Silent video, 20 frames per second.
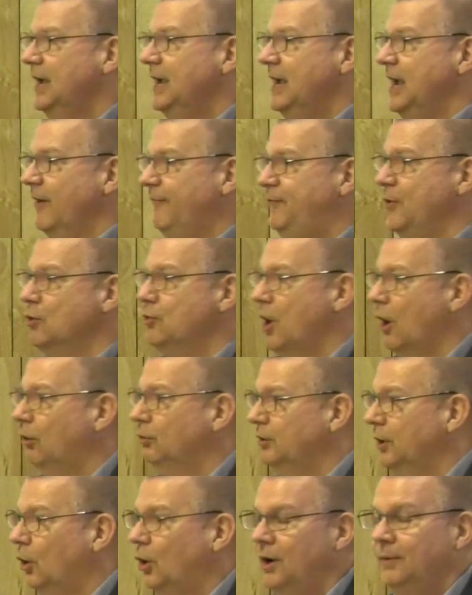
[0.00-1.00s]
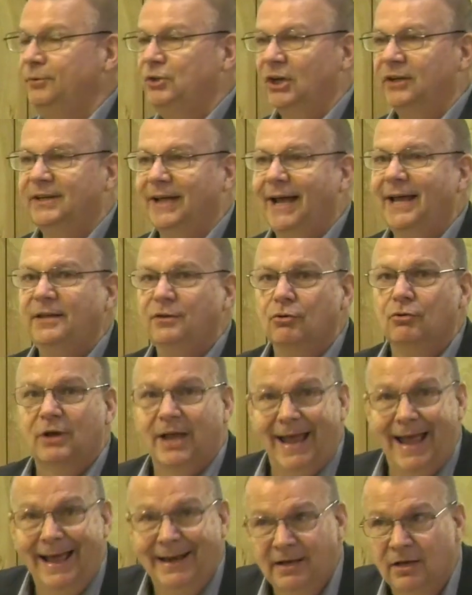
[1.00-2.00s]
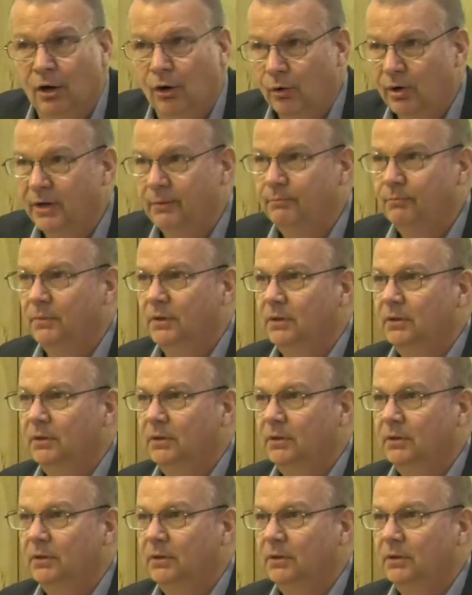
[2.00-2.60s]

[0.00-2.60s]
If you don't know Him today, you can know Him.